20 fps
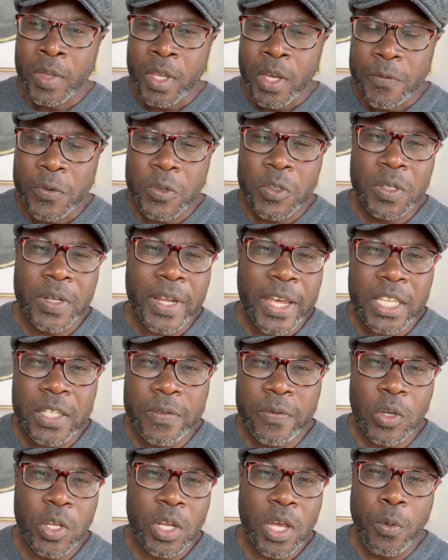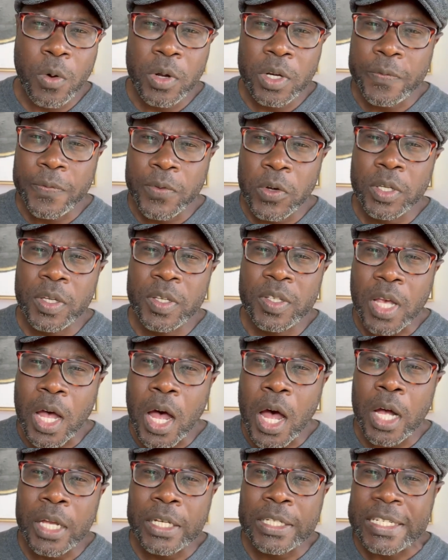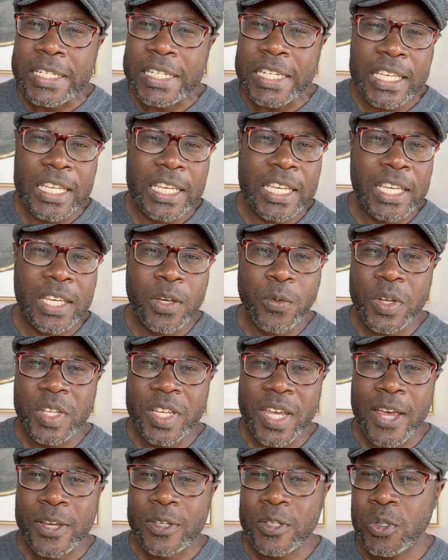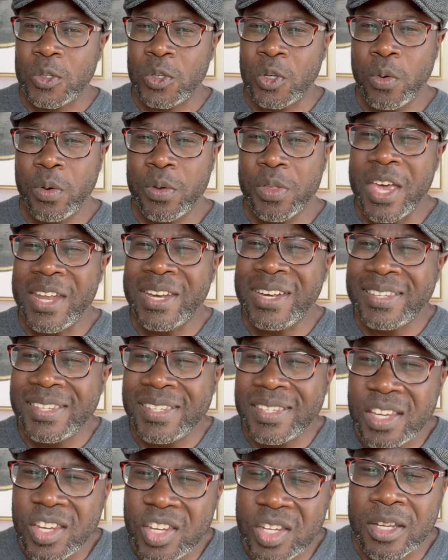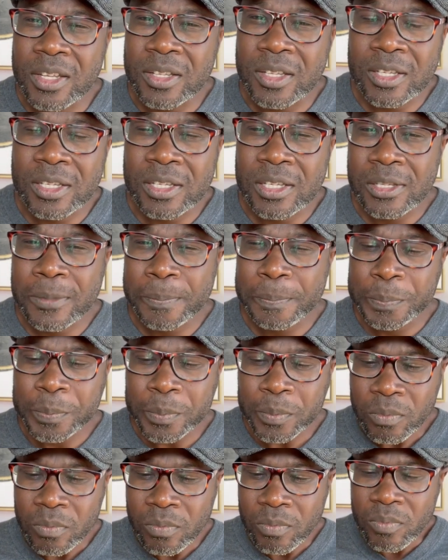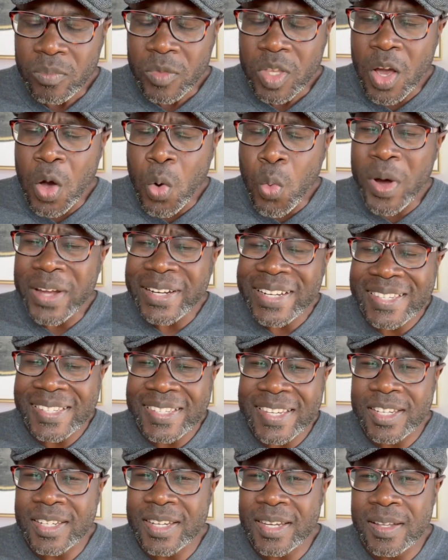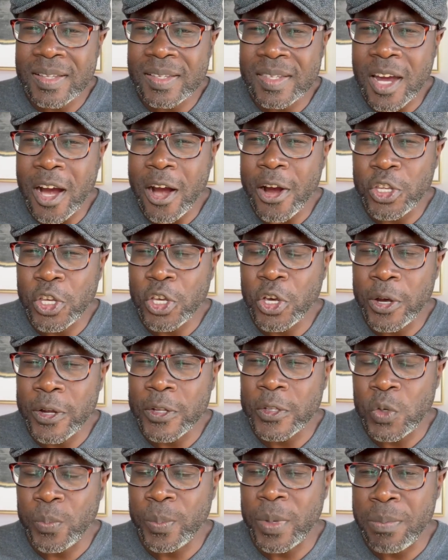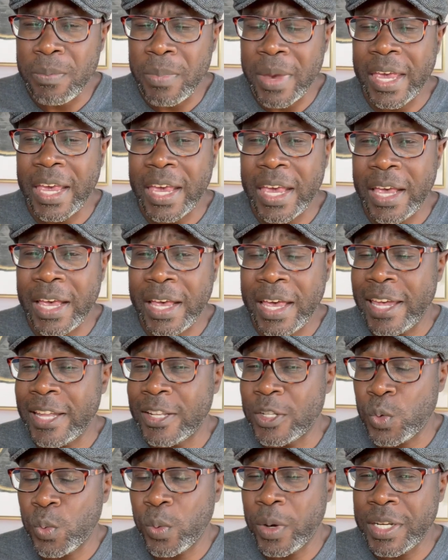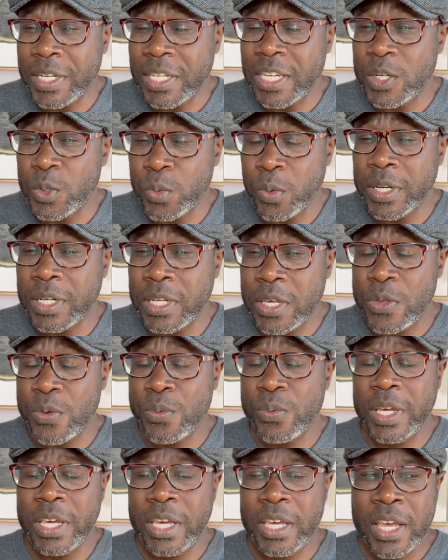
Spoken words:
for today's video, I wanna focus on D, which has to do with decisions. What decisions are you going to be making in 2023?